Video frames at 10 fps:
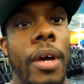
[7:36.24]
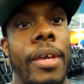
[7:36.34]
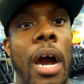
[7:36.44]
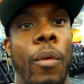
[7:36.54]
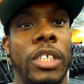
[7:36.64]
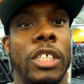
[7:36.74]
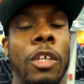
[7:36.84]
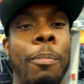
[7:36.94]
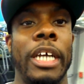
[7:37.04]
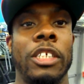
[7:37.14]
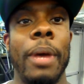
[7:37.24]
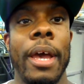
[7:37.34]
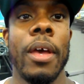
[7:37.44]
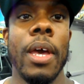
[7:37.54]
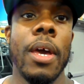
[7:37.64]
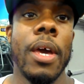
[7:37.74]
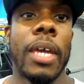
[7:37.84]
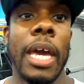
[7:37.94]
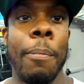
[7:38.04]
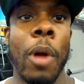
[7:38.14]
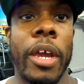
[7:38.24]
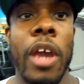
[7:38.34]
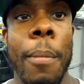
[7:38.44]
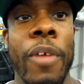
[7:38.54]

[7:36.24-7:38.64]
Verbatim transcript: y'all wish us the best, man. Kelly Burke, KRB